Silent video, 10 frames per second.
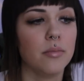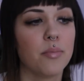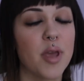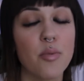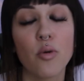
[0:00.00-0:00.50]

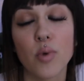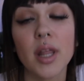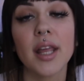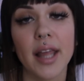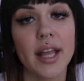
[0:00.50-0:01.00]
People
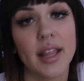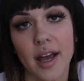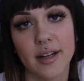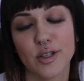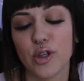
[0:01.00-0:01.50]
really like
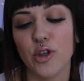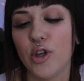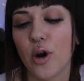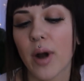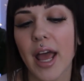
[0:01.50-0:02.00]
that. So you
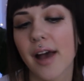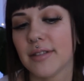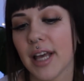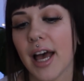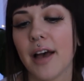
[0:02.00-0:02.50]
don't have
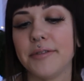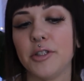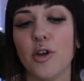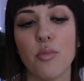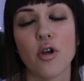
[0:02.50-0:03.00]
to have
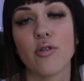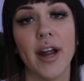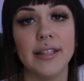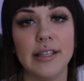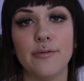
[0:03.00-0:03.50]
super
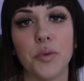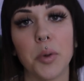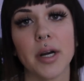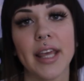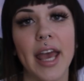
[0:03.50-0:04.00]
crazy
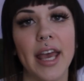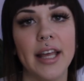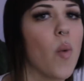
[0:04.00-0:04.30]
4K.